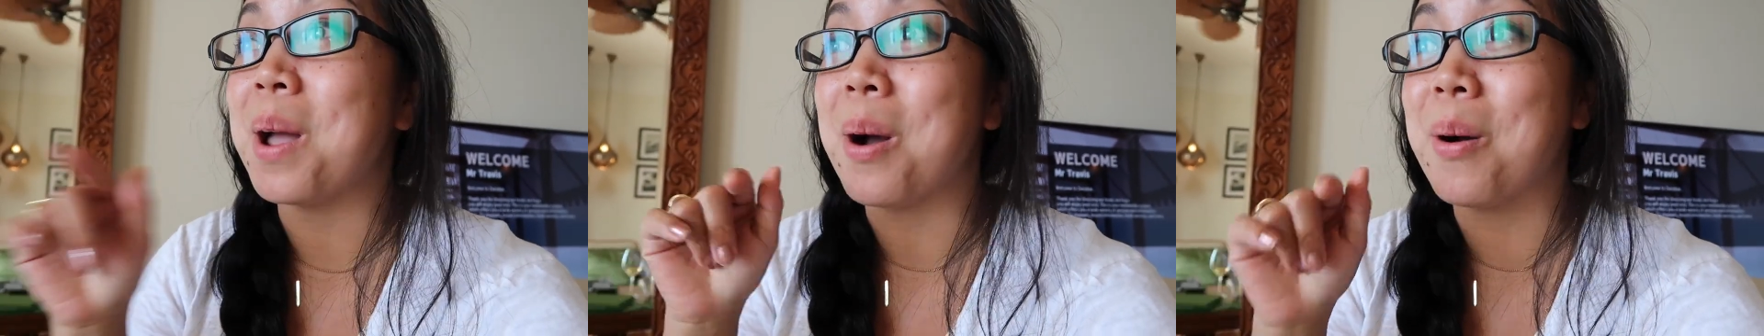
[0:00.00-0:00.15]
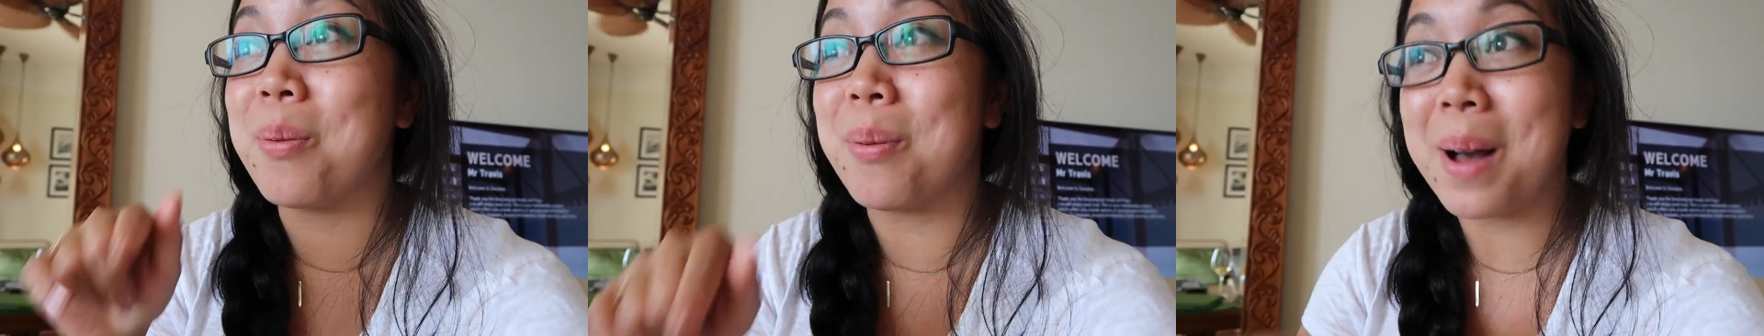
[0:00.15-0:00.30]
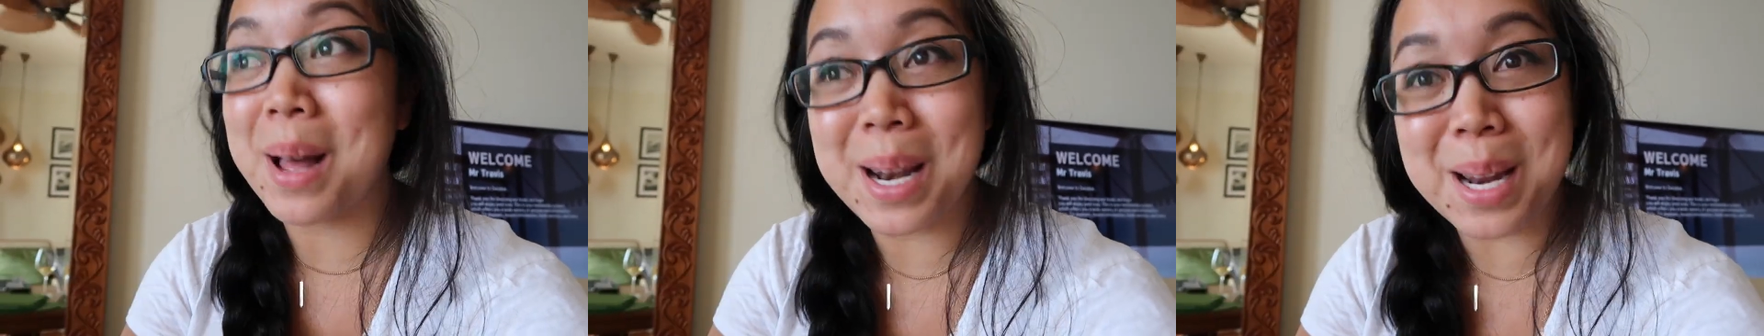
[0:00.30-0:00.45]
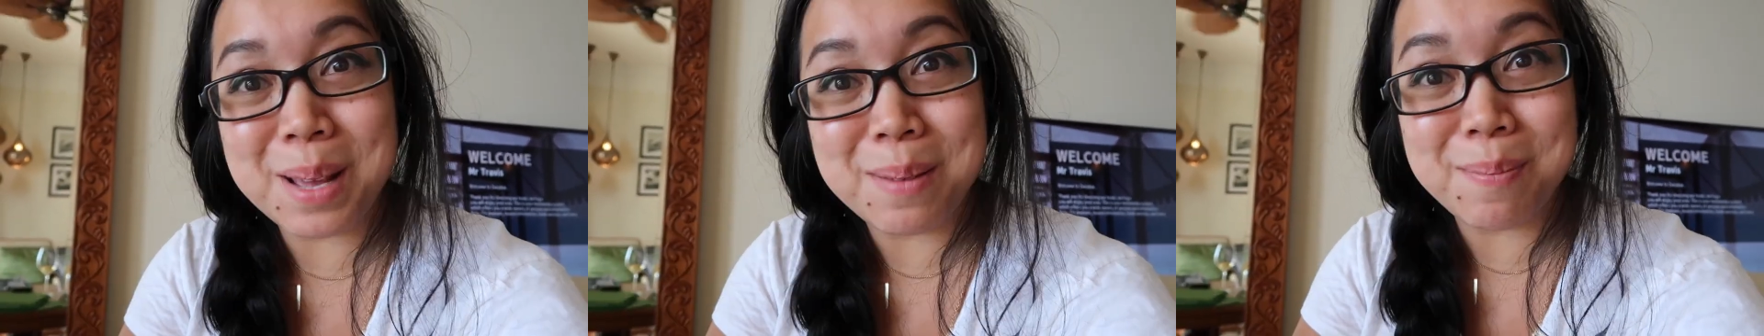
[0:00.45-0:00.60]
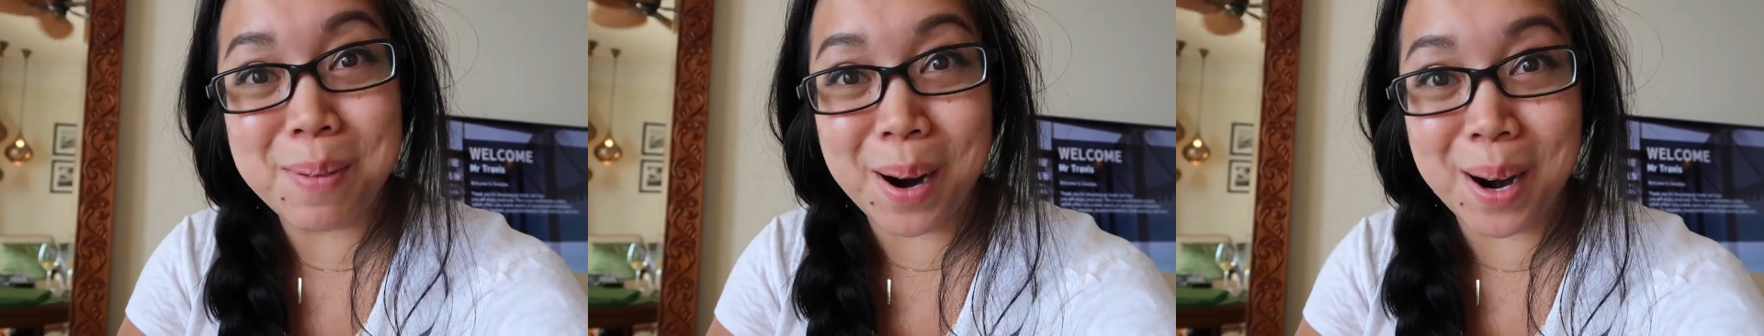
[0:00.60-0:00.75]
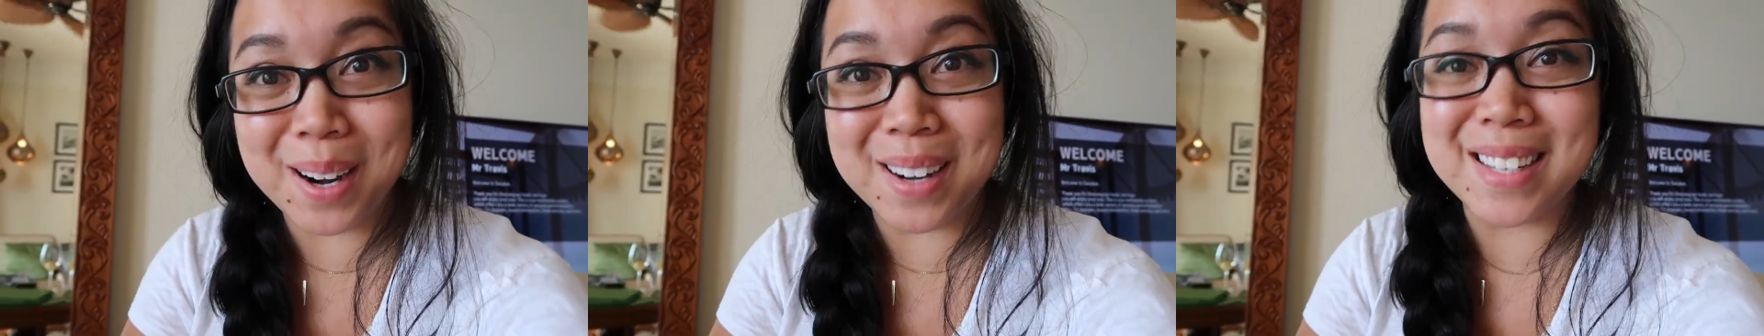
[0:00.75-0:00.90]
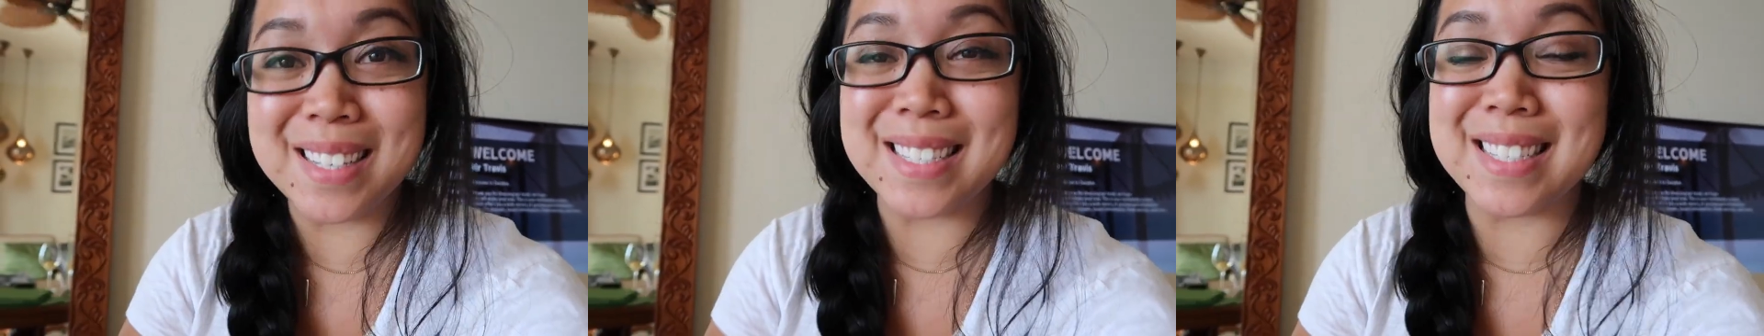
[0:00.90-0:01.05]
wedding
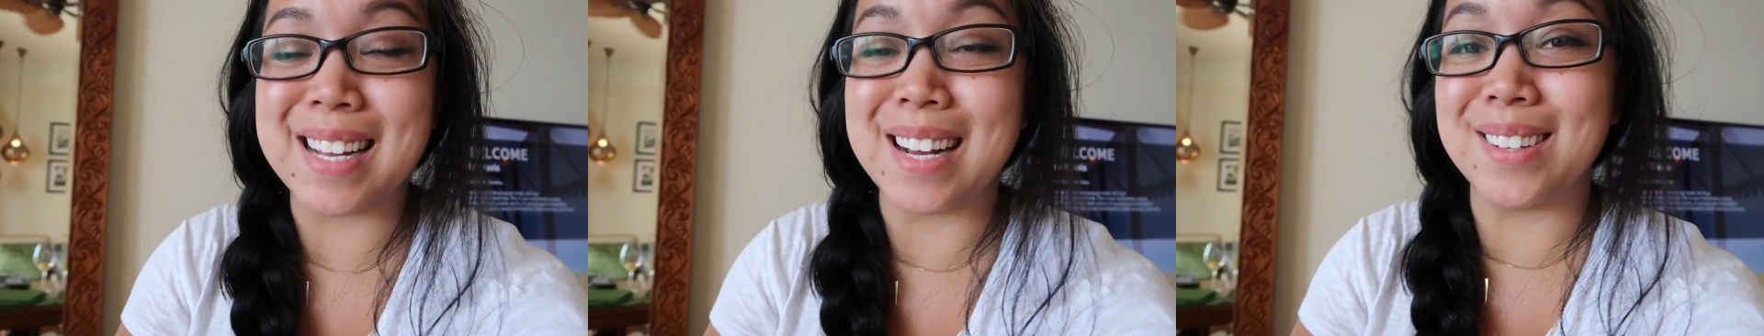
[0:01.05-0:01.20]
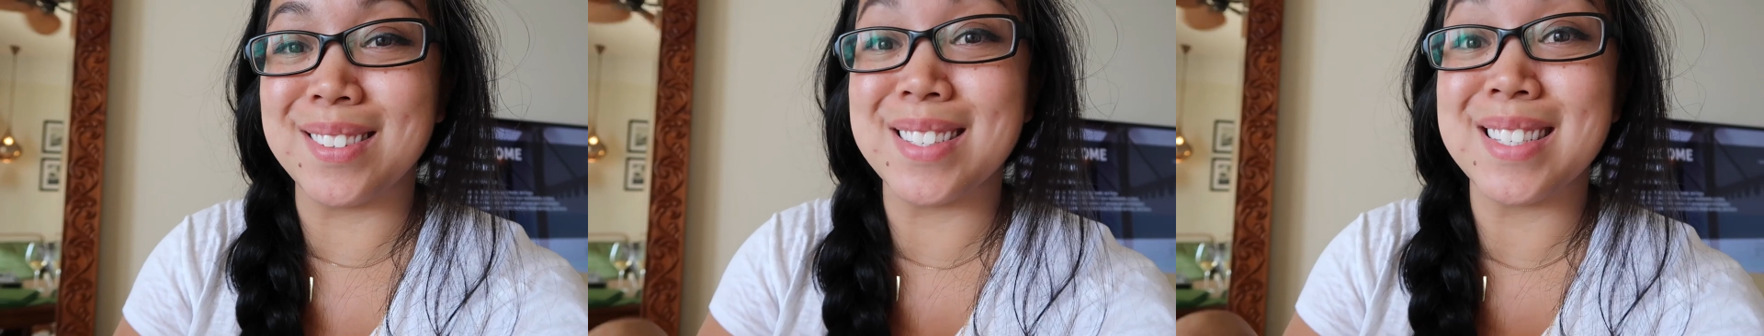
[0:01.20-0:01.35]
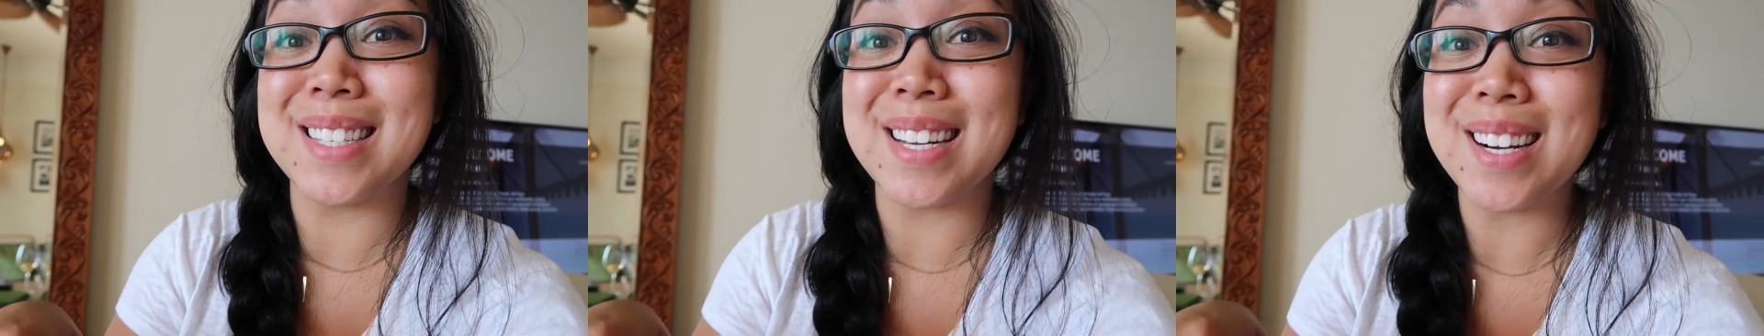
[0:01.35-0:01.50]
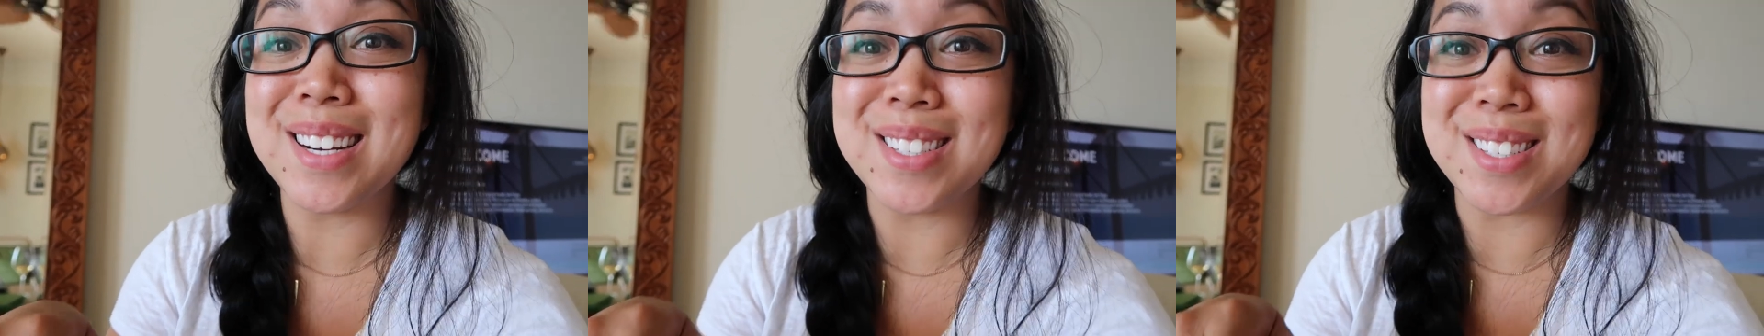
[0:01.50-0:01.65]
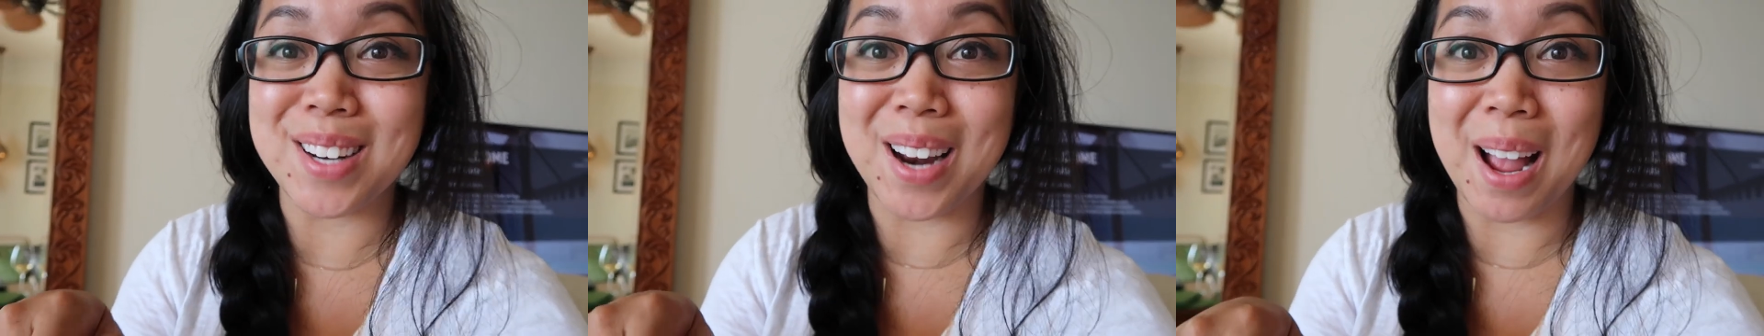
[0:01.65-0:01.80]
party downstairs.